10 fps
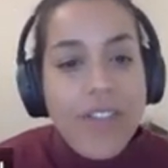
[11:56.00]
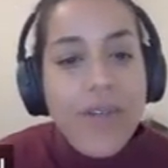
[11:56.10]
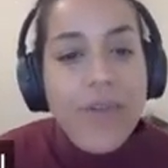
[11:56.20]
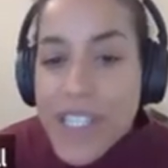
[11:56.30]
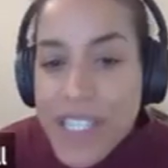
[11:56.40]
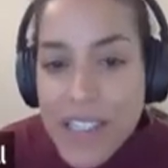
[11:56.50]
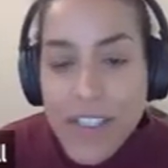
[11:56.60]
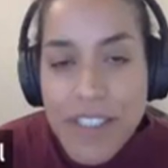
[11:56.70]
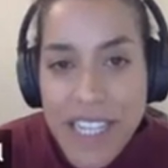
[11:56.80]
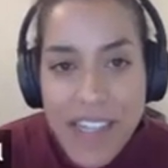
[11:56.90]
So to really
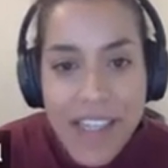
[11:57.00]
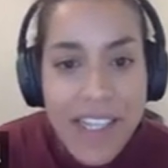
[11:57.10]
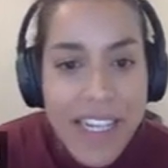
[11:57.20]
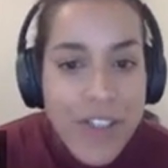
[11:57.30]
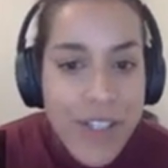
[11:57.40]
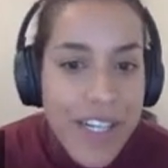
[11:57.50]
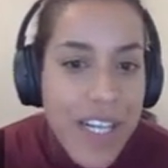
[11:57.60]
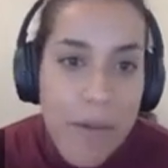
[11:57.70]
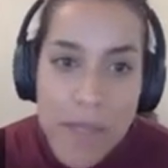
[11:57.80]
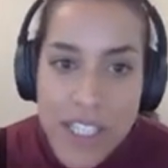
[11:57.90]
understand the nature and
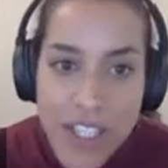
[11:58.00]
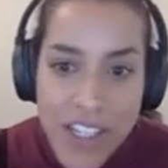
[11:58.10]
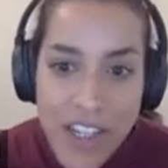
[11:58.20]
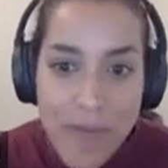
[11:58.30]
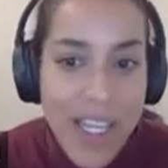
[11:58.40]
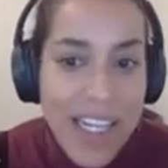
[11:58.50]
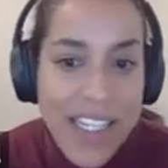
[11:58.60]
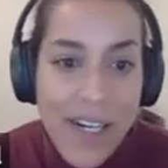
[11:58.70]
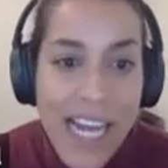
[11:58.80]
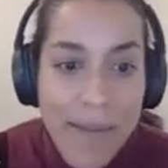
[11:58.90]
composition of
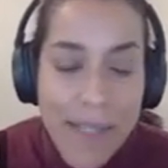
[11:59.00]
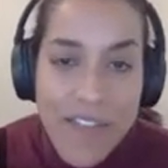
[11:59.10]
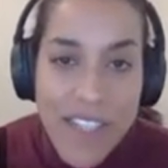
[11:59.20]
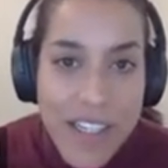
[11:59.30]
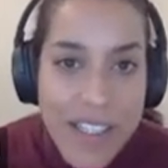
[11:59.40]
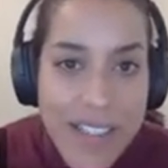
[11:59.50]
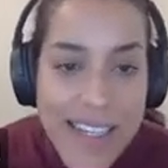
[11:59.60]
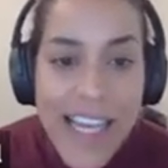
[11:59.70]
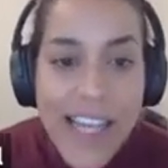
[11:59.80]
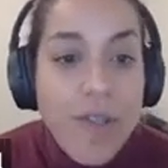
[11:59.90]
planetary atmospheres,
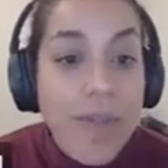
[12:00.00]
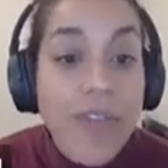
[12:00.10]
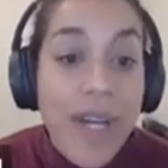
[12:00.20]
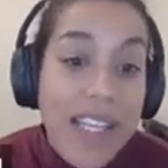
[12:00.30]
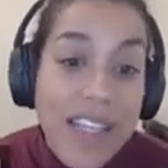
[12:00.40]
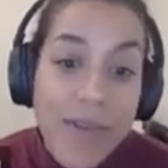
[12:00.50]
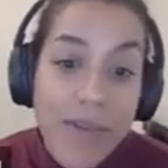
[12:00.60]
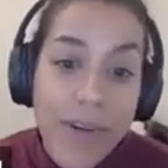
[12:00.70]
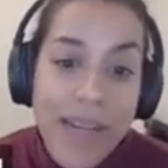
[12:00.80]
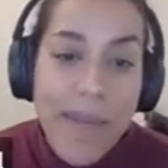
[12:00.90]
we'll be greatly
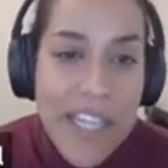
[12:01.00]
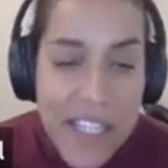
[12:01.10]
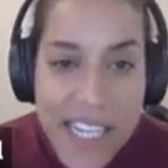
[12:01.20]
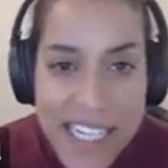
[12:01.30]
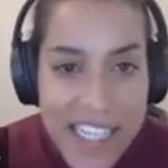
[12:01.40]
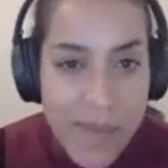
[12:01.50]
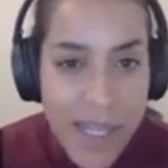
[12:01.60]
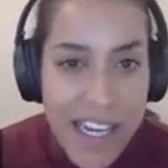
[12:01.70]
rewarded by looking at these